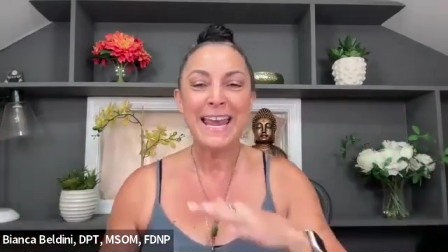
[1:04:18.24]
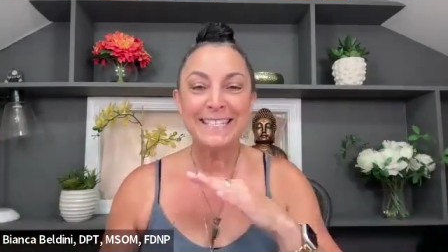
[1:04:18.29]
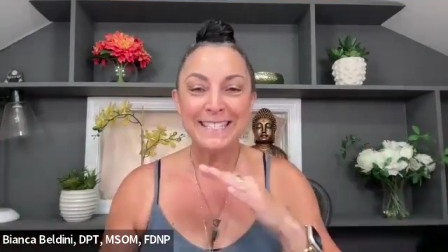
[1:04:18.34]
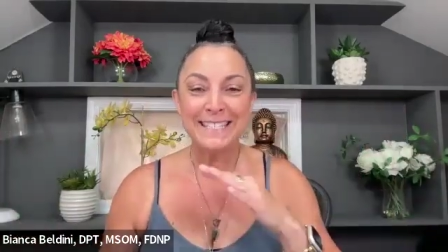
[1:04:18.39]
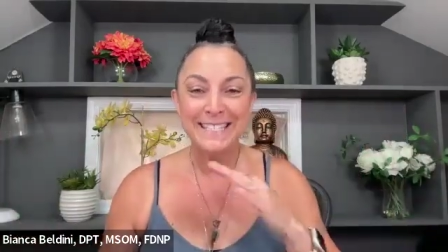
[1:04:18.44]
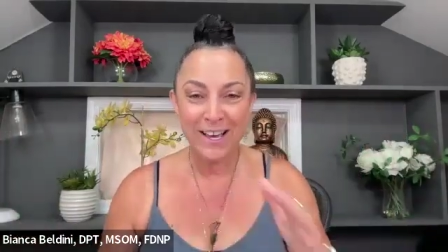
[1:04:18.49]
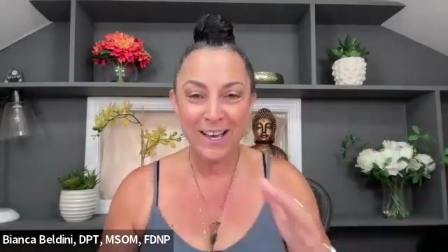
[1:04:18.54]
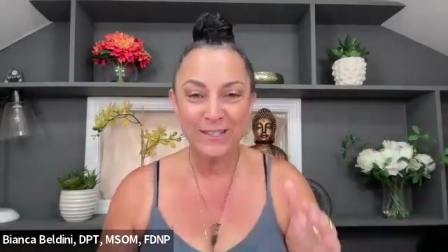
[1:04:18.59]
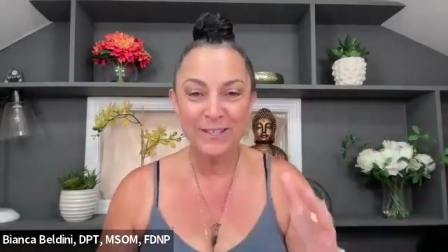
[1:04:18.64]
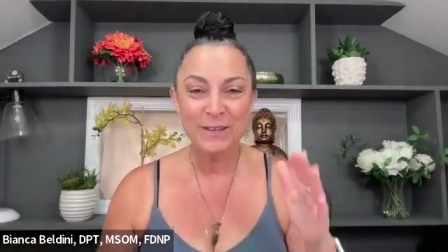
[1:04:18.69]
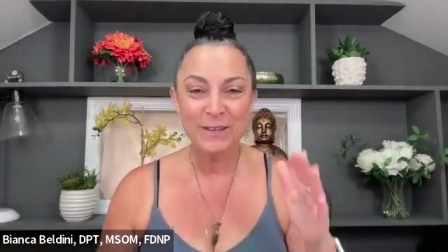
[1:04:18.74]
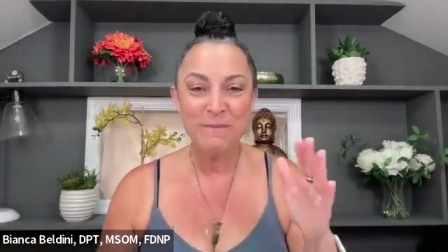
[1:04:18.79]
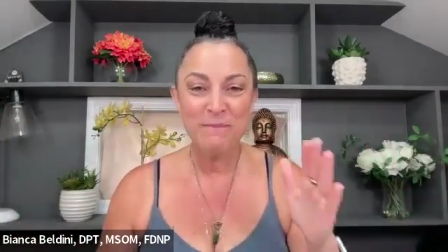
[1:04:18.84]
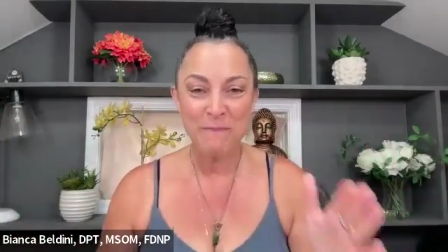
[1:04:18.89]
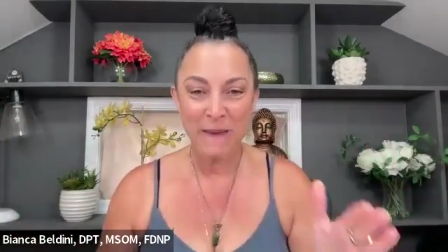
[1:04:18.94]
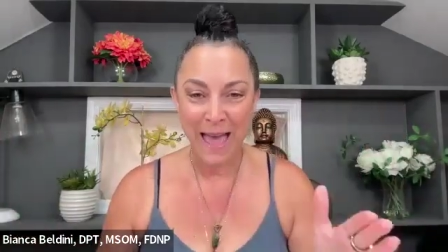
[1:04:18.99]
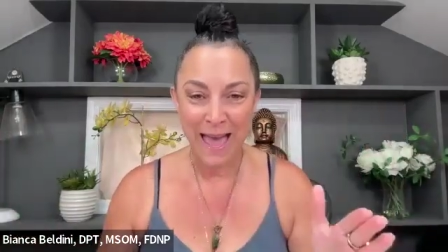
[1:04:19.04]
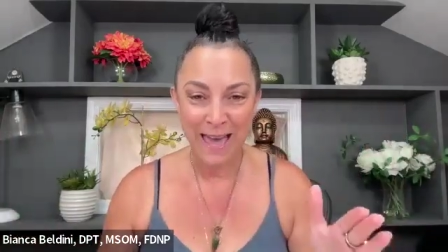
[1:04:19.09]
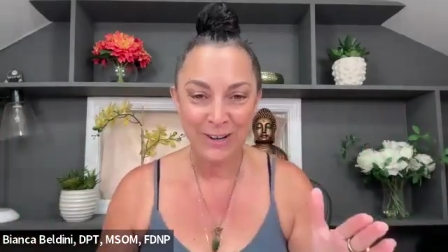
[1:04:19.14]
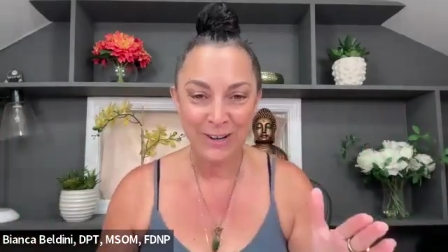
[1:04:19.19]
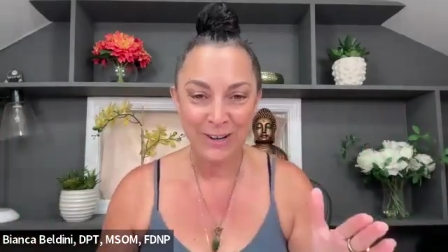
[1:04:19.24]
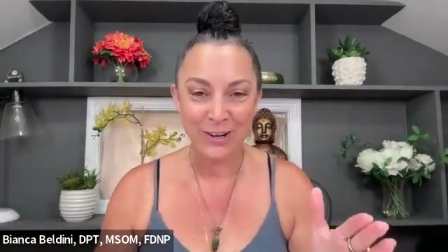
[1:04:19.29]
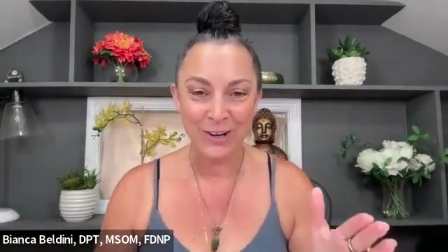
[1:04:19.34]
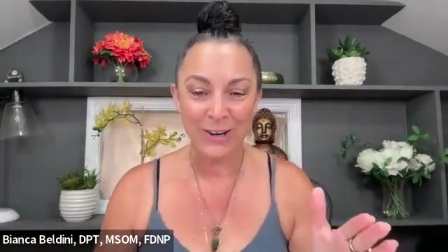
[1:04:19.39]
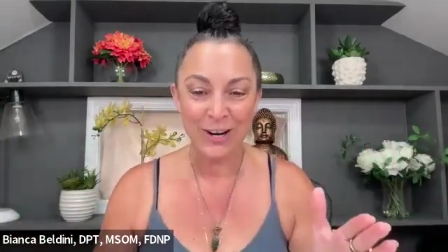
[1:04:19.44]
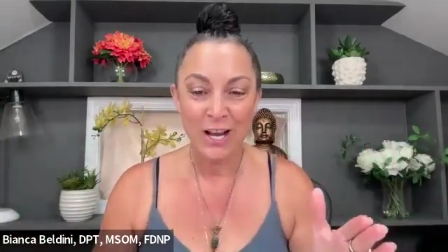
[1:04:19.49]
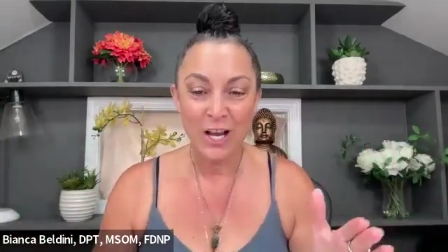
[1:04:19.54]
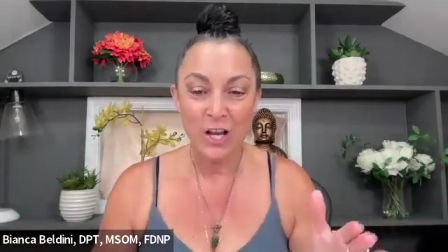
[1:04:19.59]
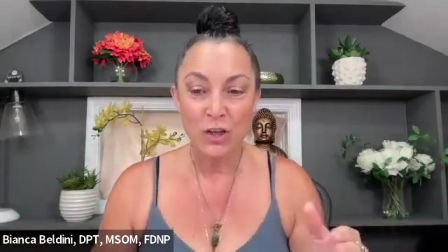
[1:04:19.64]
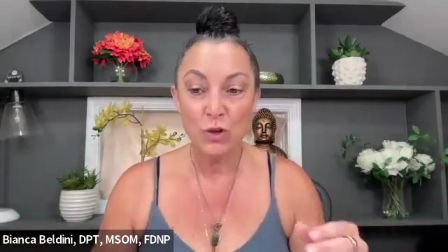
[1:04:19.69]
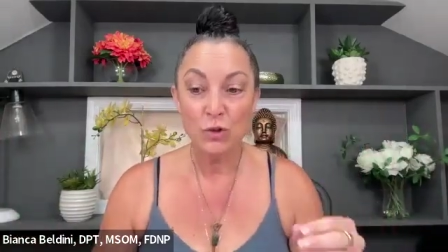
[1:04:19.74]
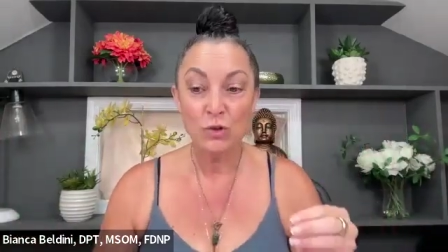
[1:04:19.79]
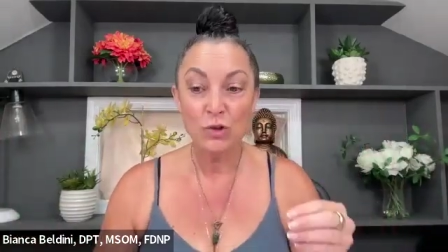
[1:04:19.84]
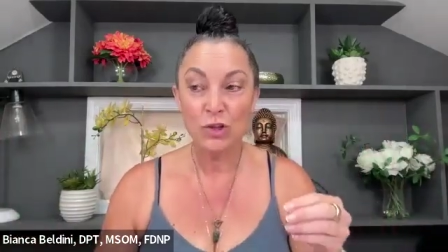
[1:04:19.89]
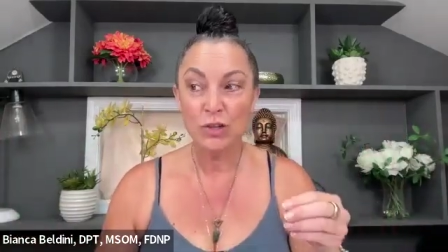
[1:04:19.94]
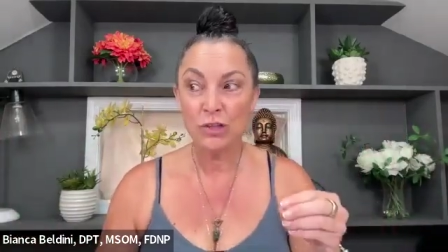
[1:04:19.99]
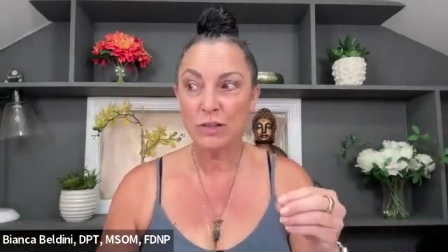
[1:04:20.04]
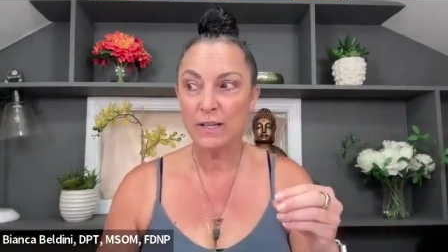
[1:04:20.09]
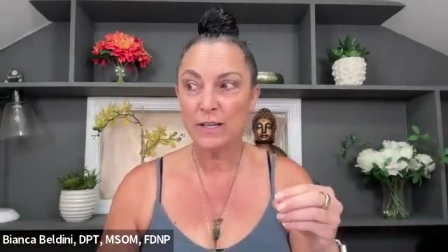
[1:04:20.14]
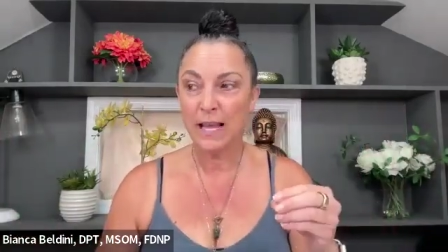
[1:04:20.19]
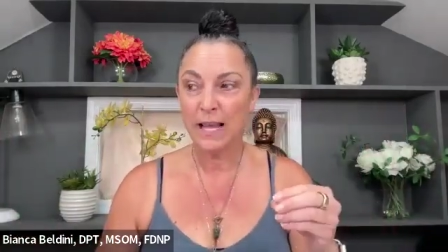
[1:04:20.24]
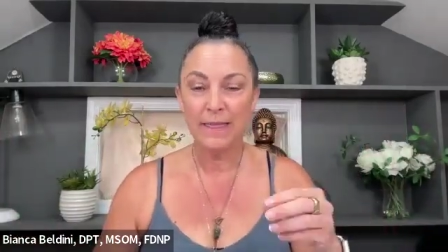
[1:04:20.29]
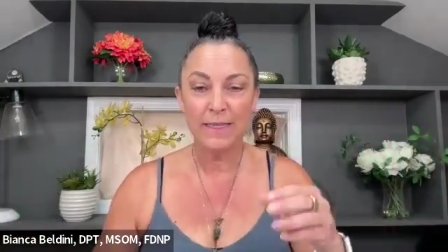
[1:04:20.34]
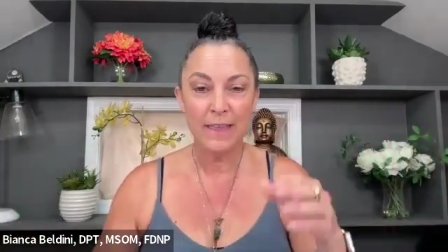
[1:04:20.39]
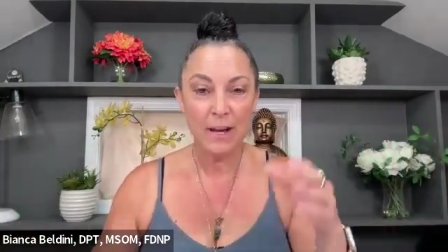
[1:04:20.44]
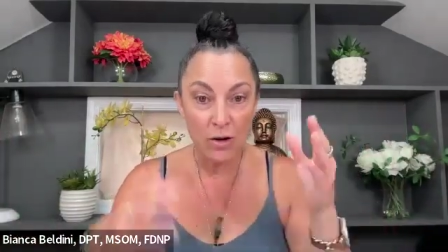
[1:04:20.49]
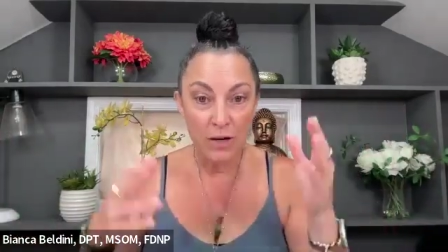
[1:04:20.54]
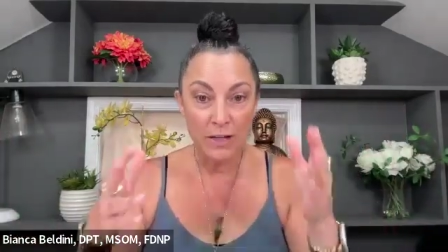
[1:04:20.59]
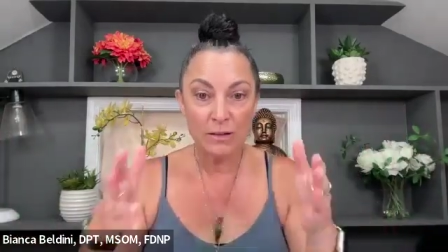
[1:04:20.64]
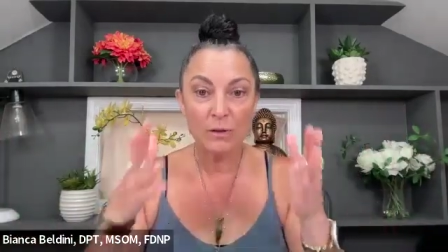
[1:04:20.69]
it doesn't matter. There